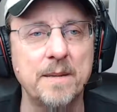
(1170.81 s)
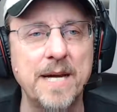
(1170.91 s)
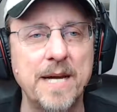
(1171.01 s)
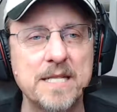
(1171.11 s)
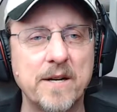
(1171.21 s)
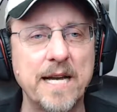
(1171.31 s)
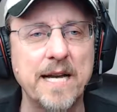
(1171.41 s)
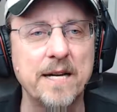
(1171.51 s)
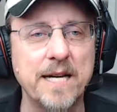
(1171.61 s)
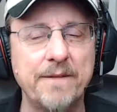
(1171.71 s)
Basically,
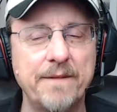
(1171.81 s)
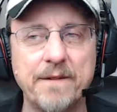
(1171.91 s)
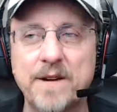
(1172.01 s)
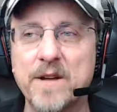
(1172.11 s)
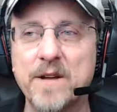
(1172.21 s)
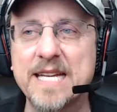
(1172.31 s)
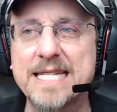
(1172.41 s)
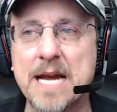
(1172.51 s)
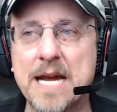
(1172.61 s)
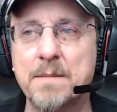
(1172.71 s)
if you follow the
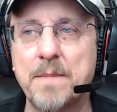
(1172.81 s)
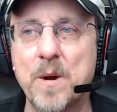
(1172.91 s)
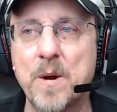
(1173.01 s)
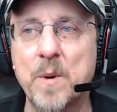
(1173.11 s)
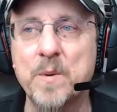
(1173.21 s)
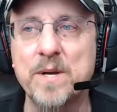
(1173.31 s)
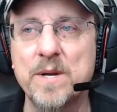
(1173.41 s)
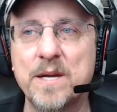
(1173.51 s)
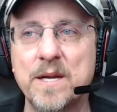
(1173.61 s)
Tech Moan